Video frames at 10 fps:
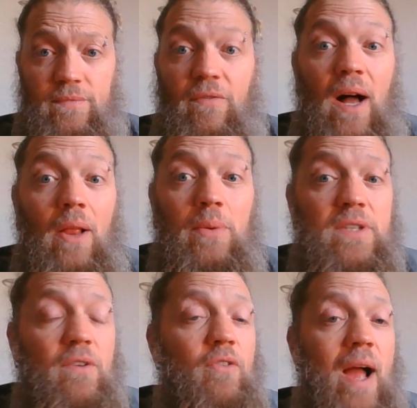Followers
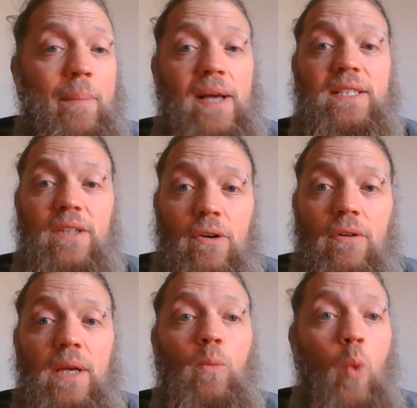of rabbis
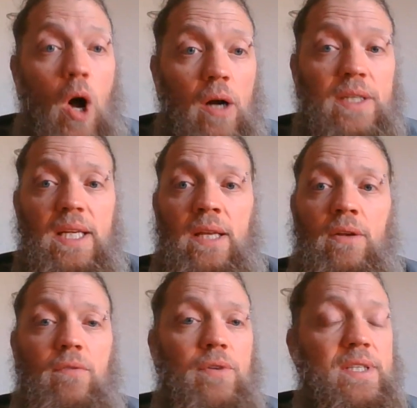literally walked in
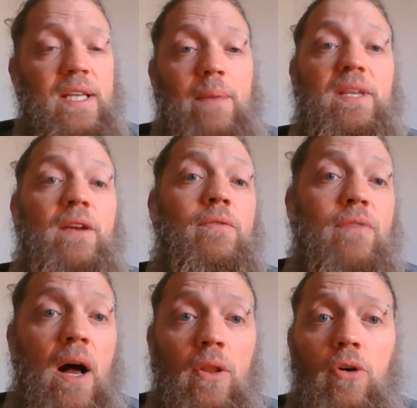their footsteps. They
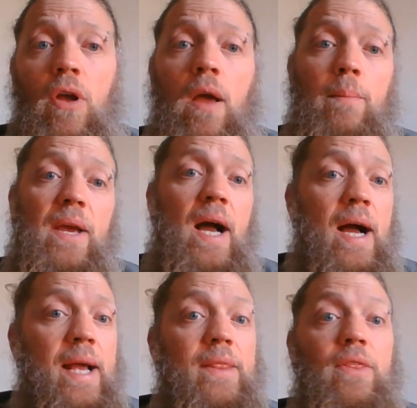followed
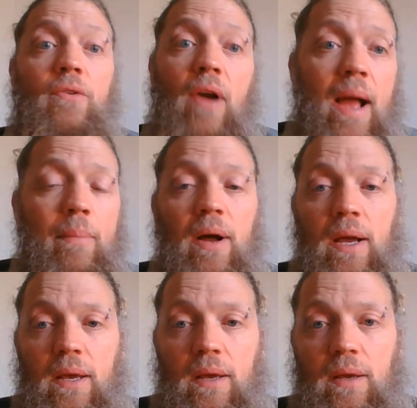behind the rabbi.